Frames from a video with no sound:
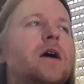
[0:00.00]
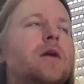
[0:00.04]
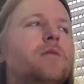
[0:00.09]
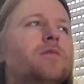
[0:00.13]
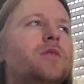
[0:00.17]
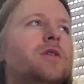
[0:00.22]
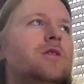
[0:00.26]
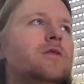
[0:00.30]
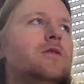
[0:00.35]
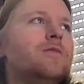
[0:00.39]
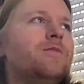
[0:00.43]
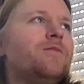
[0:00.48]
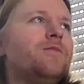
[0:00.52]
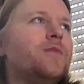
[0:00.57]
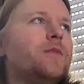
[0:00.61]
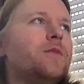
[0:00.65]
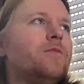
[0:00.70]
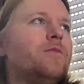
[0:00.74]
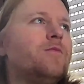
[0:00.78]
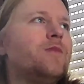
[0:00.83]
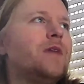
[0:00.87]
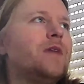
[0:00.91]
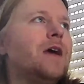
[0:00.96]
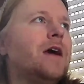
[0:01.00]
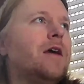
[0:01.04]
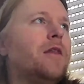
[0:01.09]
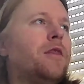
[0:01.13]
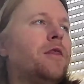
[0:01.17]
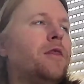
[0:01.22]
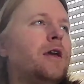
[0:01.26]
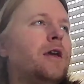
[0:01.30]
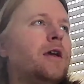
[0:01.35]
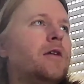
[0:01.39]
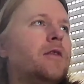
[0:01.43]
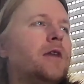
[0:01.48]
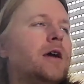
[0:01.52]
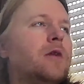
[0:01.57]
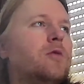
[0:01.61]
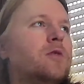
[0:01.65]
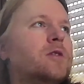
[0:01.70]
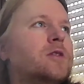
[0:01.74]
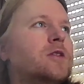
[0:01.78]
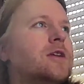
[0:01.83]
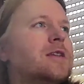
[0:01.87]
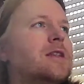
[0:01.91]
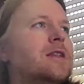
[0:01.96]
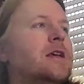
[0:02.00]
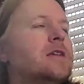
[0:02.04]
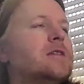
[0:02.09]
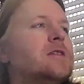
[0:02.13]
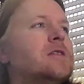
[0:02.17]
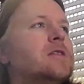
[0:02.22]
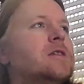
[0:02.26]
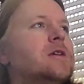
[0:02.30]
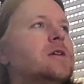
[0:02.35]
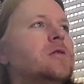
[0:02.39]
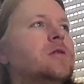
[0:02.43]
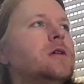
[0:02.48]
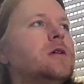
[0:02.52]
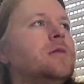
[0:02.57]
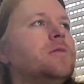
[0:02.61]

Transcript: opinion. I think that was not necessary.